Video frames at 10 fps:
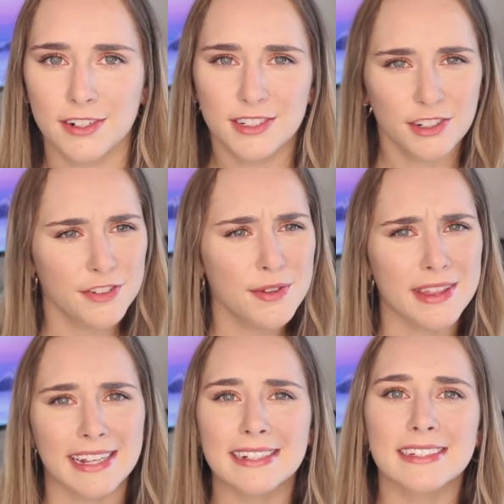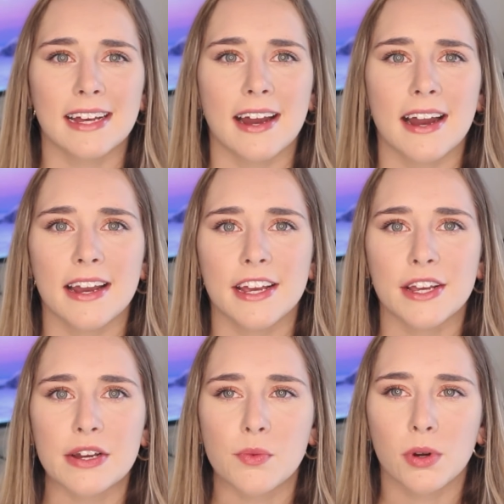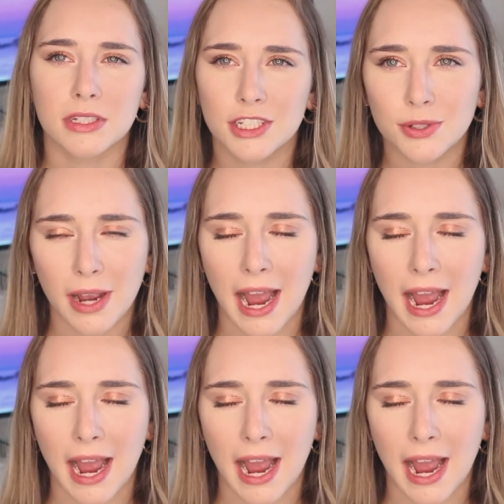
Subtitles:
There's still a few things that I want to